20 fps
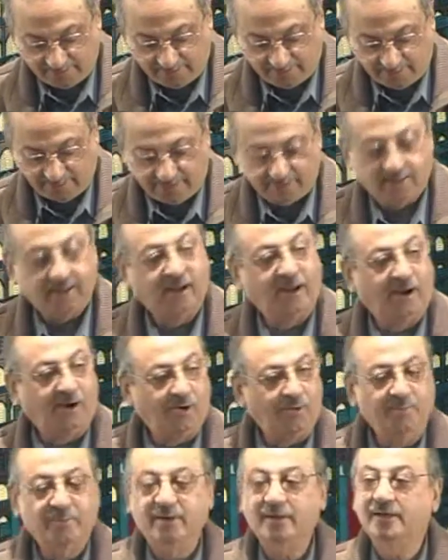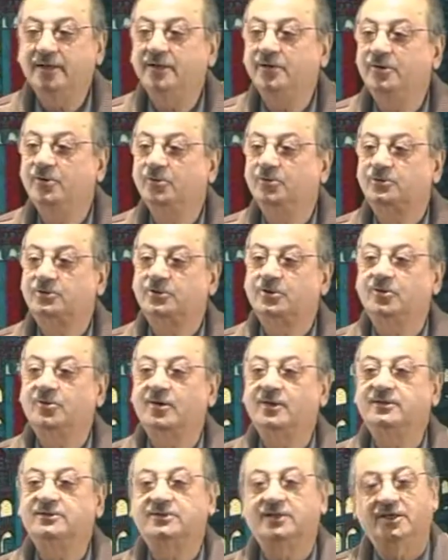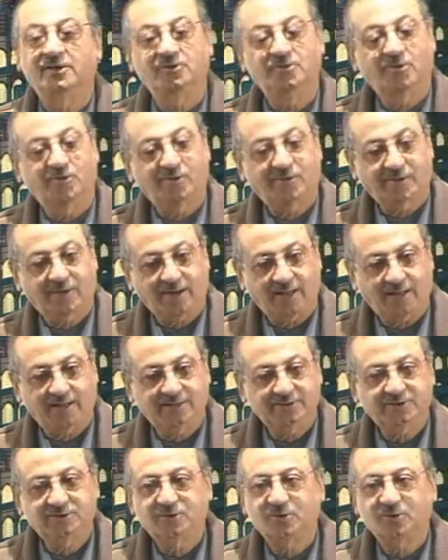How many new students in your class?